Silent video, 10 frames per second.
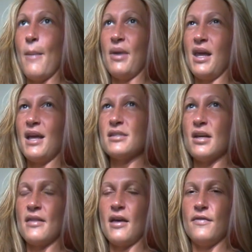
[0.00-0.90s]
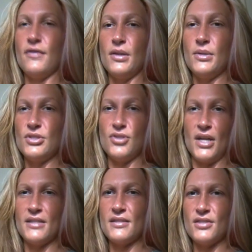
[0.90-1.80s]
But I guess all that fluid
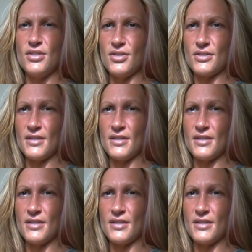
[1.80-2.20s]
drains into your